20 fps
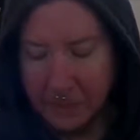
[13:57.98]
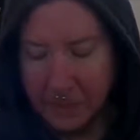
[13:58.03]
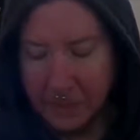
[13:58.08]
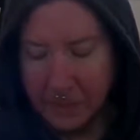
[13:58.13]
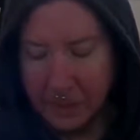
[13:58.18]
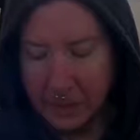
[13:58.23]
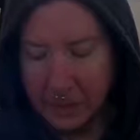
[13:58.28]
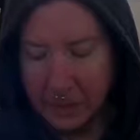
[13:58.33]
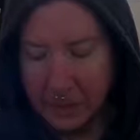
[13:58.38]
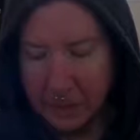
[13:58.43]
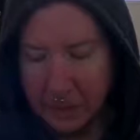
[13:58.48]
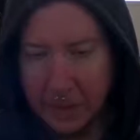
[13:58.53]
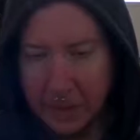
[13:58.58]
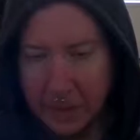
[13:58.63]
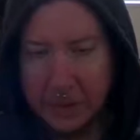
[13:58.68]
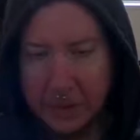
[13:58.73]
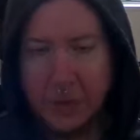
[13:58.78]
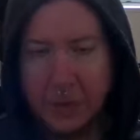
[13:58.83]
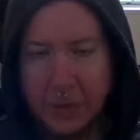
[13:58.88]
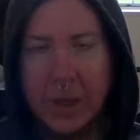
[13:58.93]
Because you can
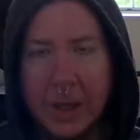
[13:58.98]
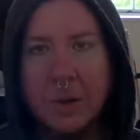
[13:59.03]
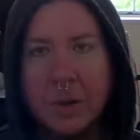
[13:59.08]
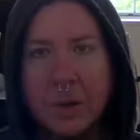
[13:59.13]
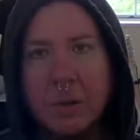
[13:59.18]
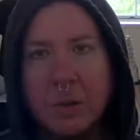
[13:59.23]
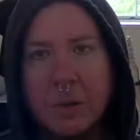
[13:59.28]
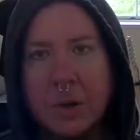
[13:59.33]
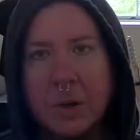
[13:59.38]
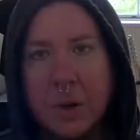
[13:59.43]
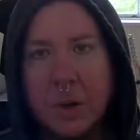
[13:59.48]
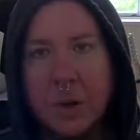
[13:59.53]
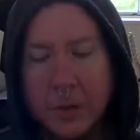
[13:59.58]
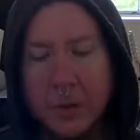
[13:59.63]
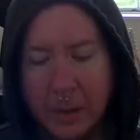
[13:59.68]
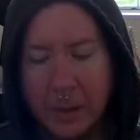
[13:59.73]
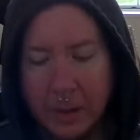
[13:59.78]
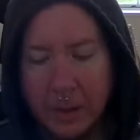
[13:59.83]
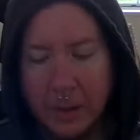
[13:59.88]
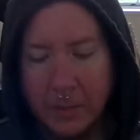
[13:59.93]
overdose on
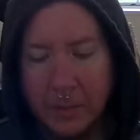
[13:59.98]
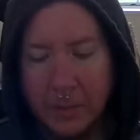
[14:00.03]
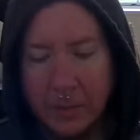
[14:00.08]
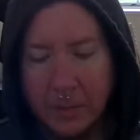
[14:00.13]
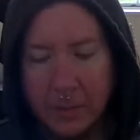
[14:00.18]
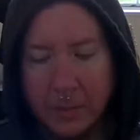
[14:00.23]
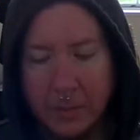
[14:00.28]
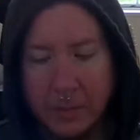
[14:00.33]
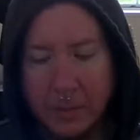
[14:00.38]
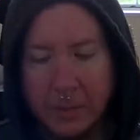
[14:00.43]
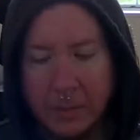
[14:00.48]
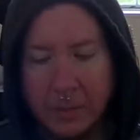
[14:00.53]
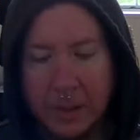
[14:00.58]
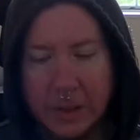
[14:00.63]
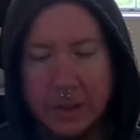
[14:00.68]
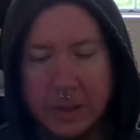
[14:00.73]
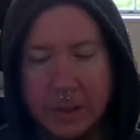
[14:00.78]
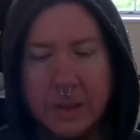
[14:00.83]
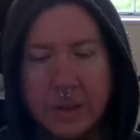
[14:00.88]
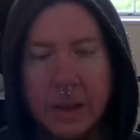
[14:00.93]
them because it's
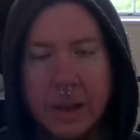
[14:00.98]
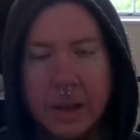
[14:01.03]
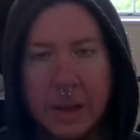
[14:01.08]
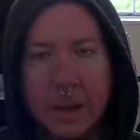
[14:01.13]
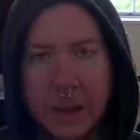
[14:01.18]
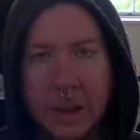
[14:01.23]
lidocaine.